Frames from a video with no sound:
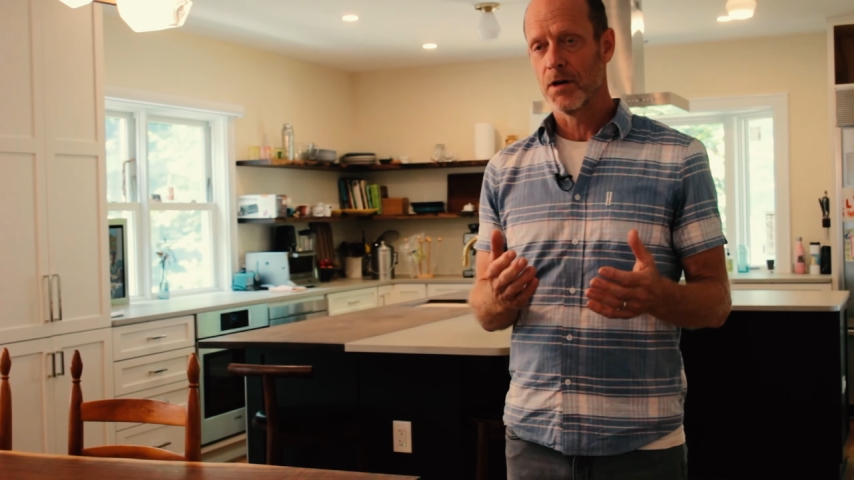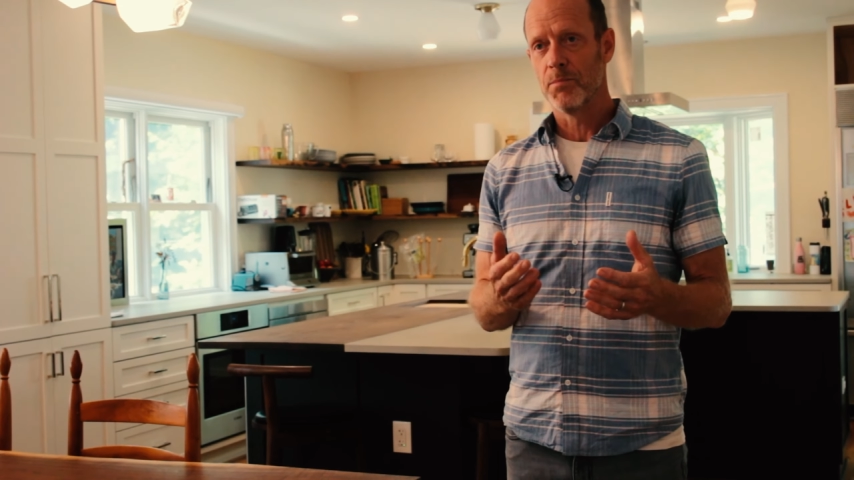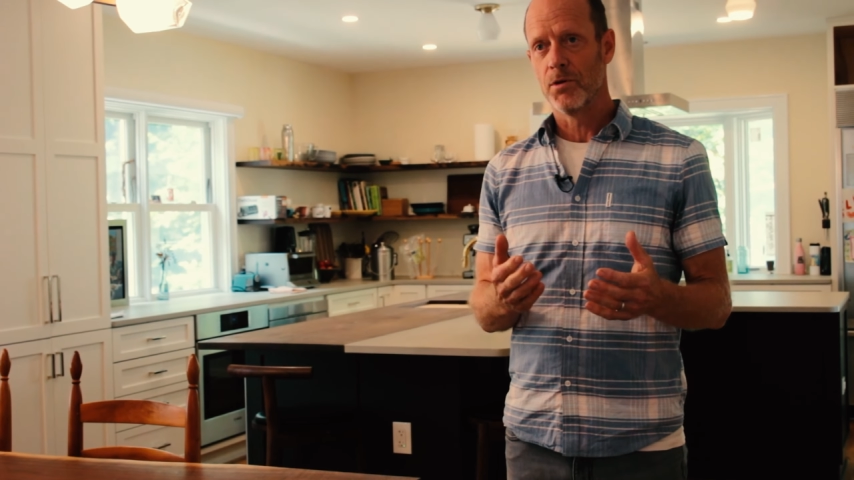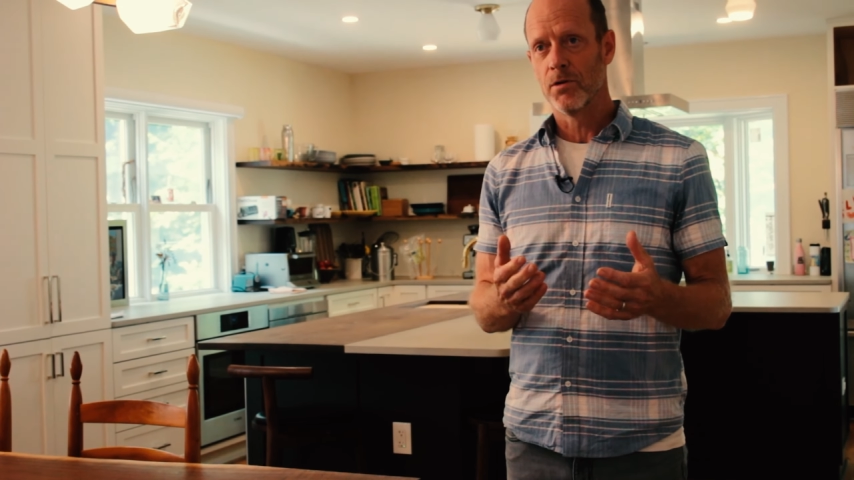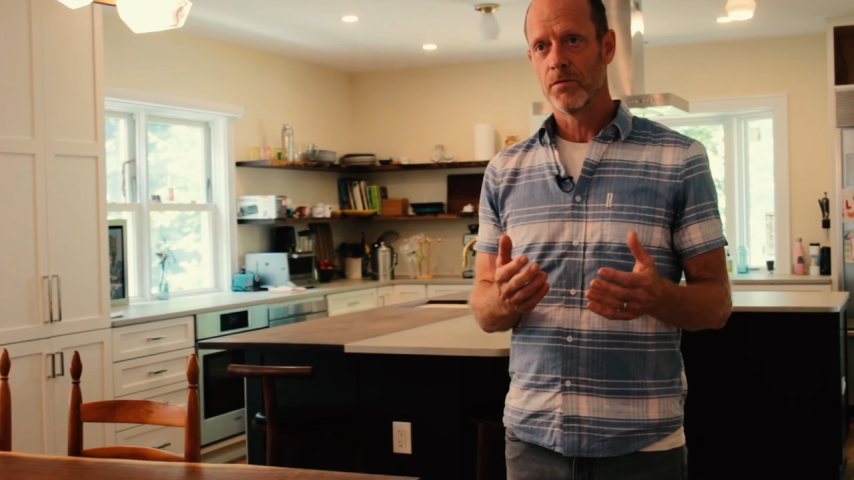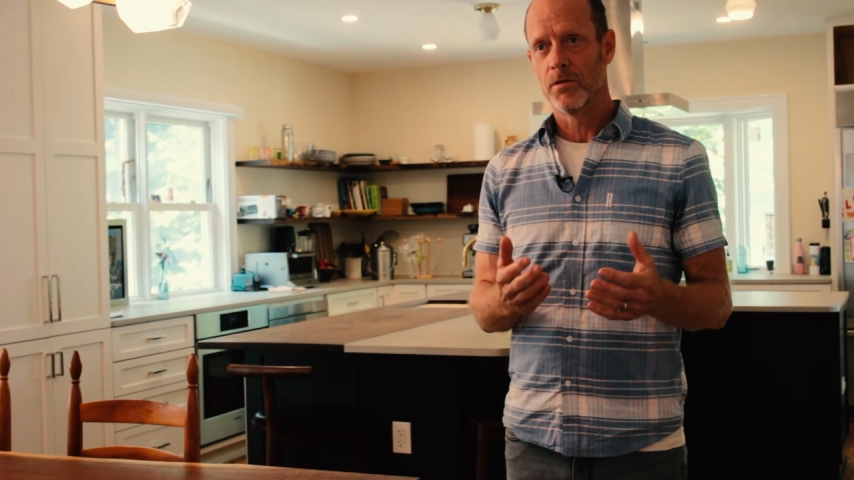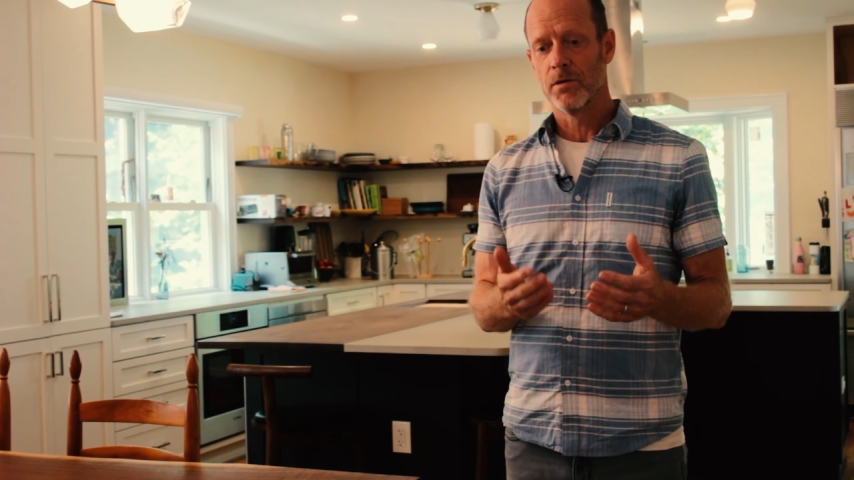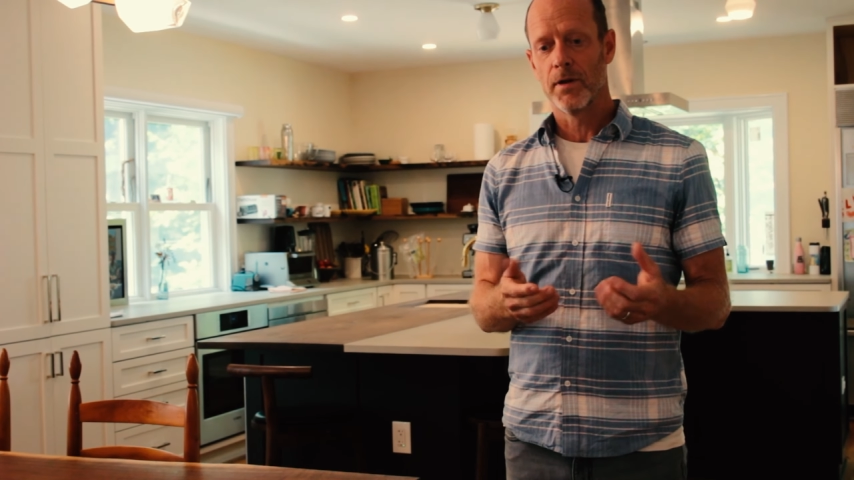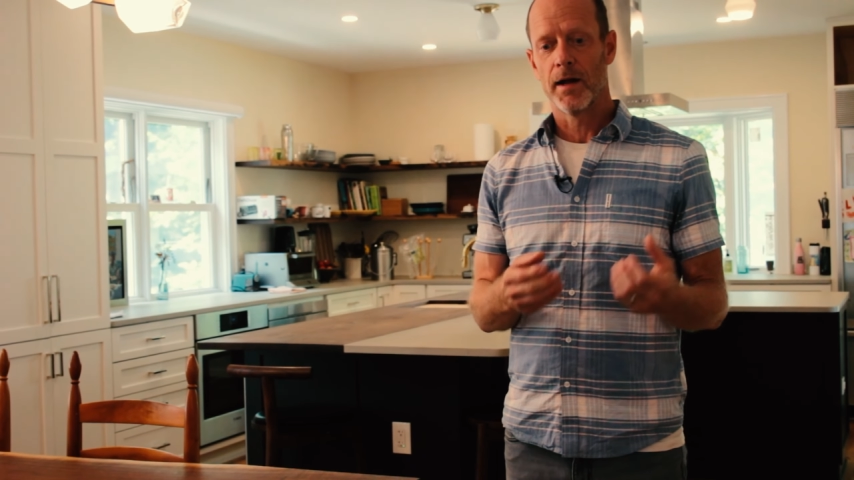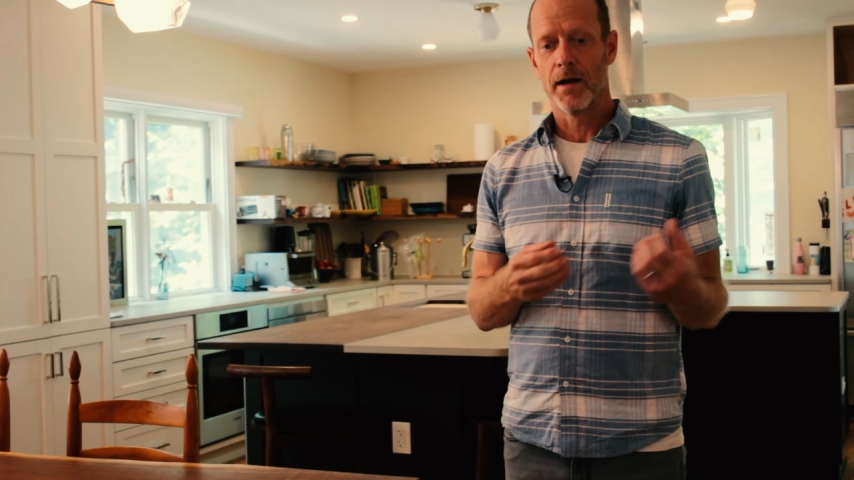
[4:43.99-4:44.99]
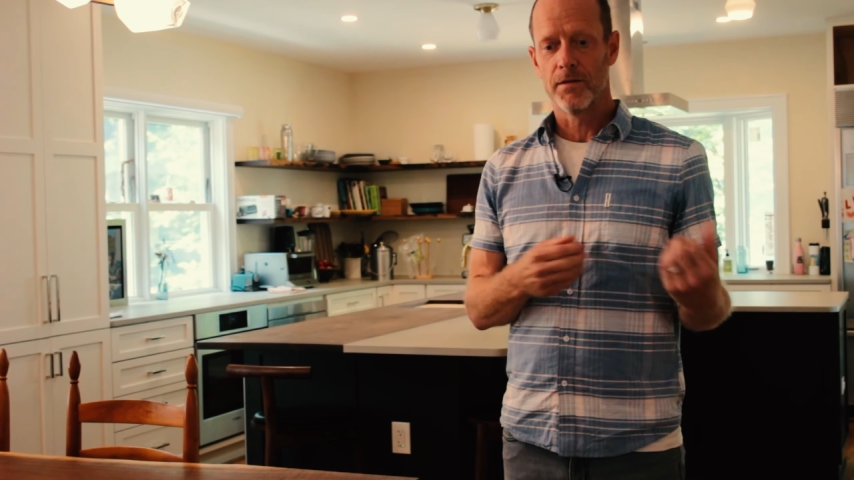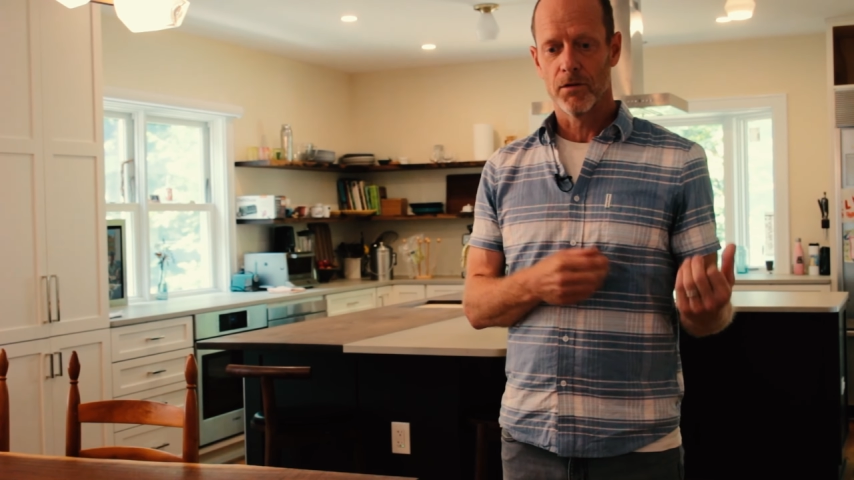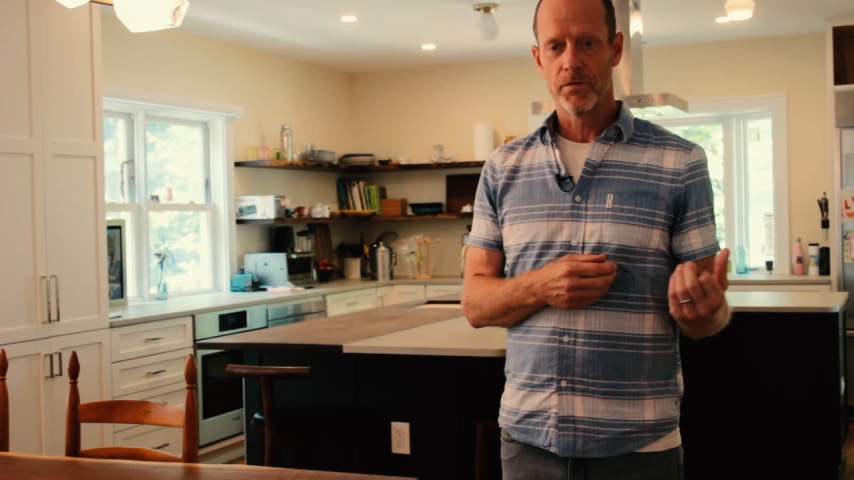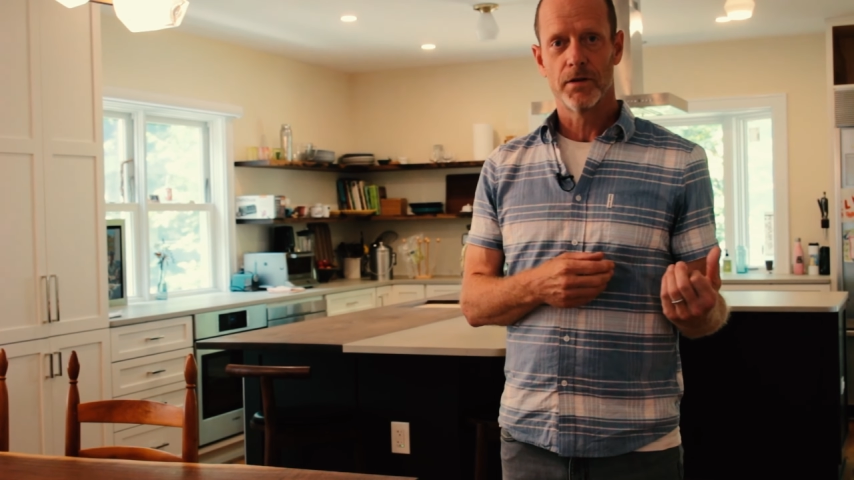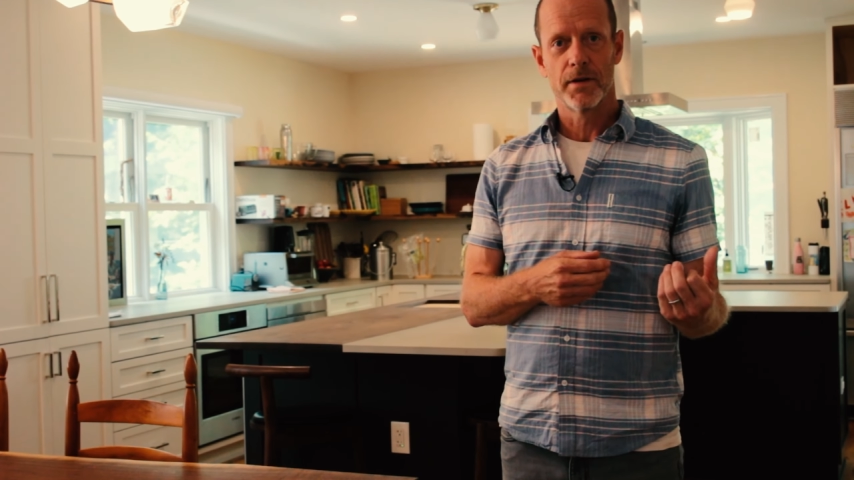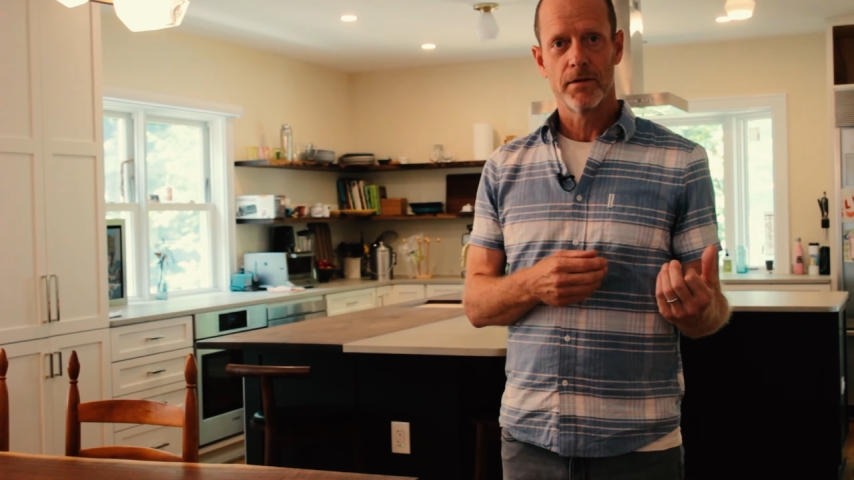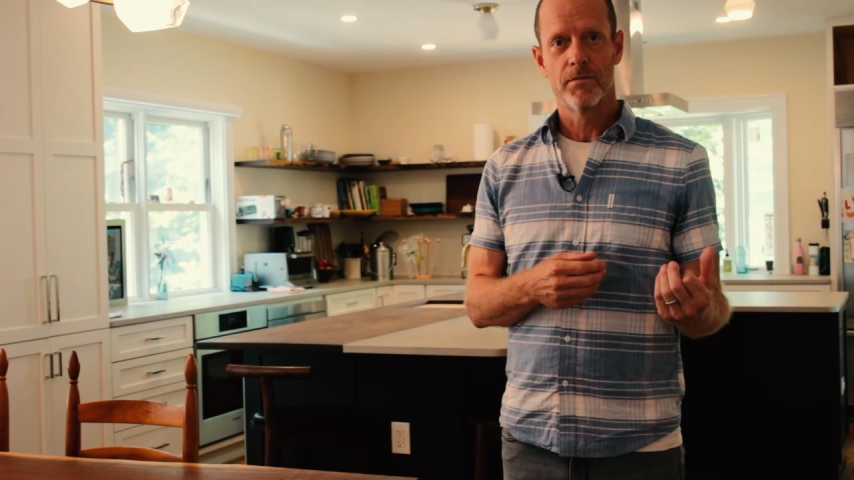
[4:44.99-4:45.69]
out beautiful and I don't feel